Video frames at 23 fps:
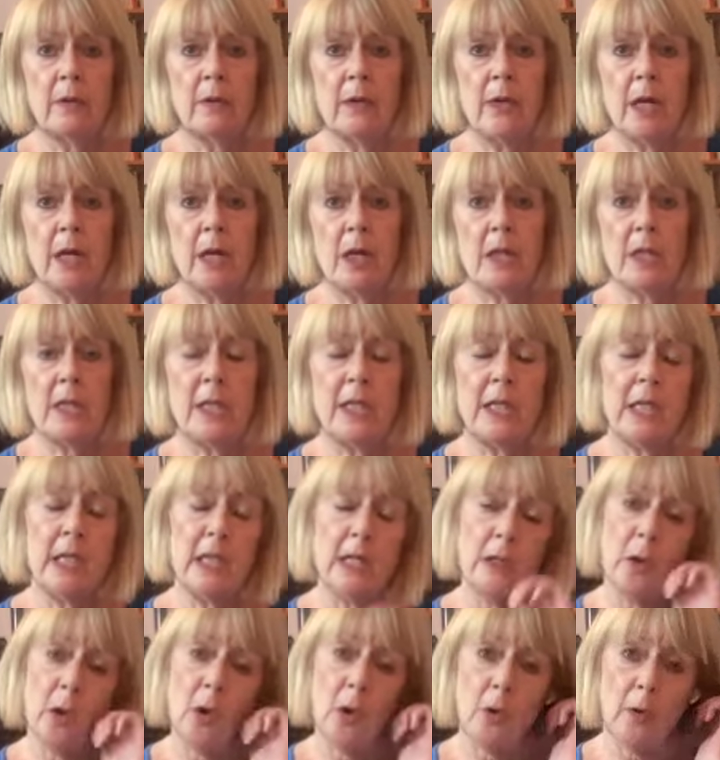the
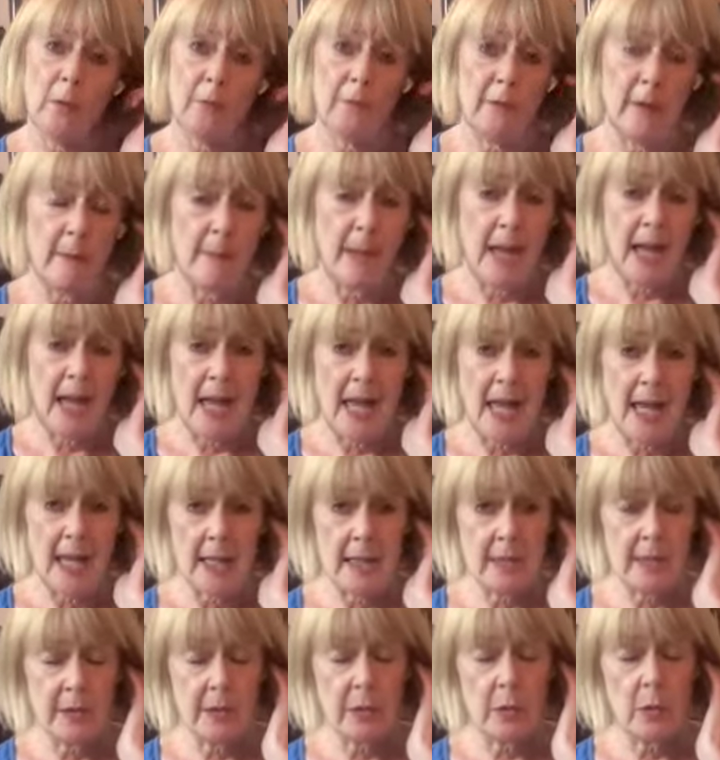idea of a
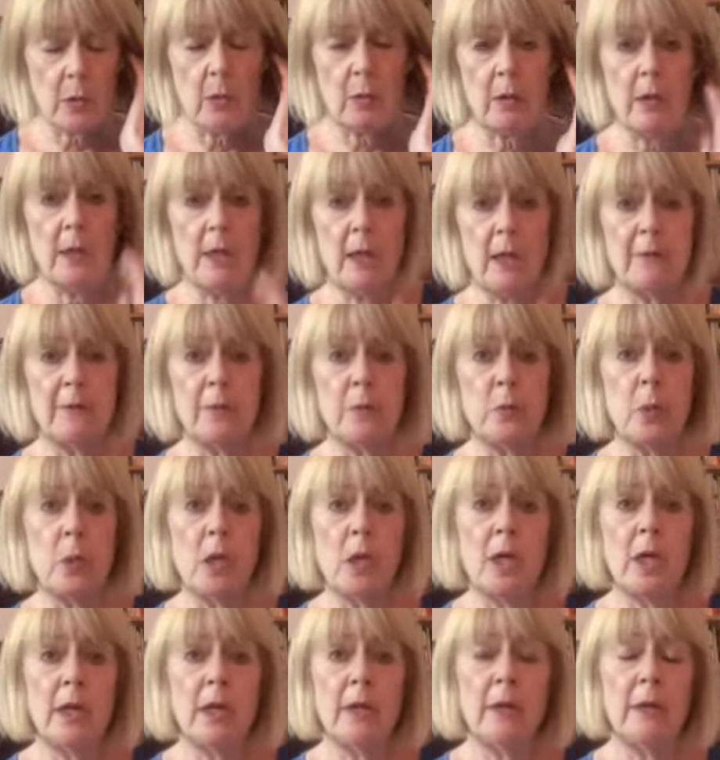pet or a loved
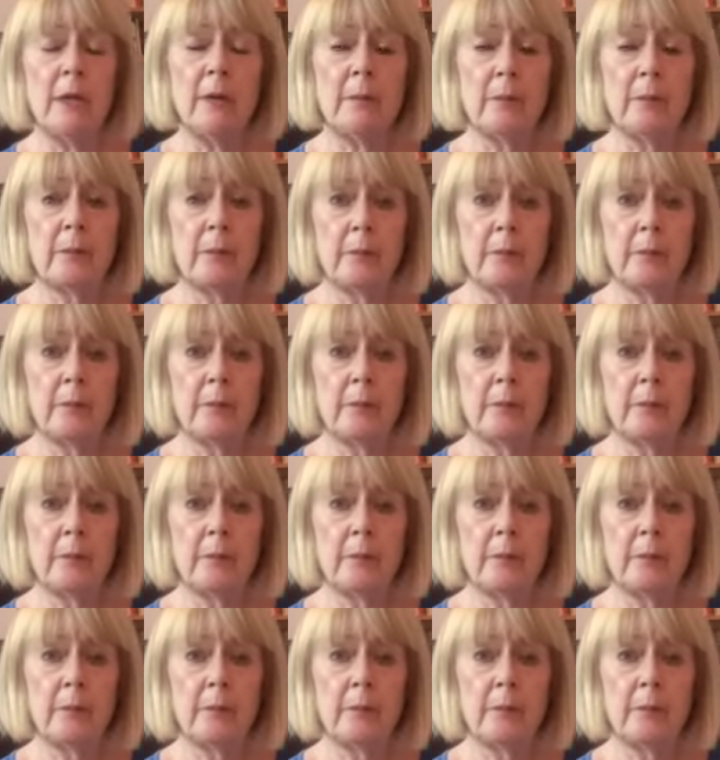one,